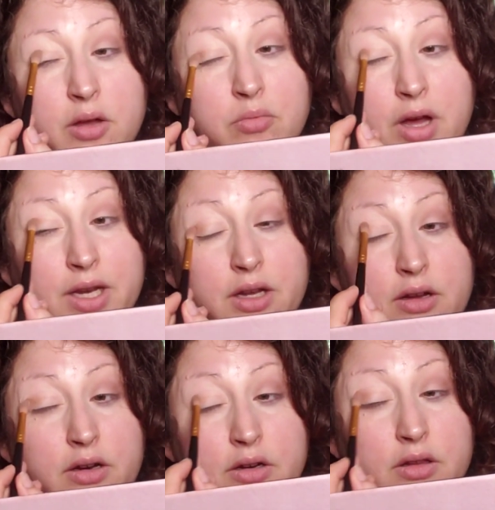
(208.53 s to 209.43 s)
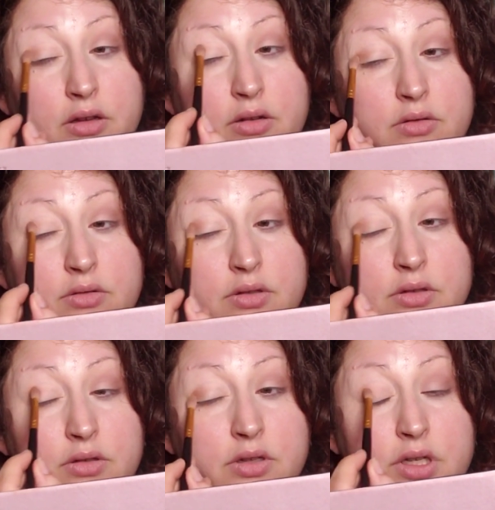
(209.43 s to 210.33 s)
my daughter, though,
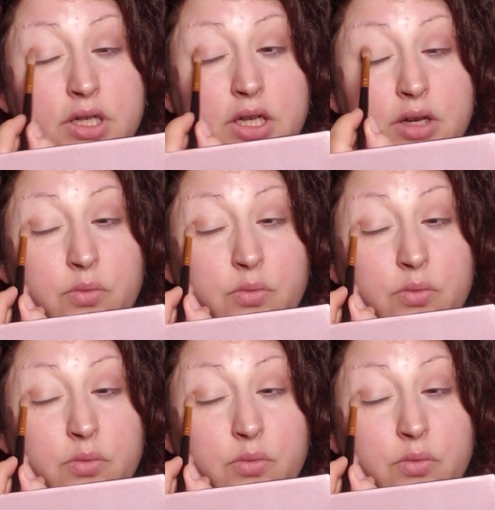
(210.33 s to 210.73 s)
she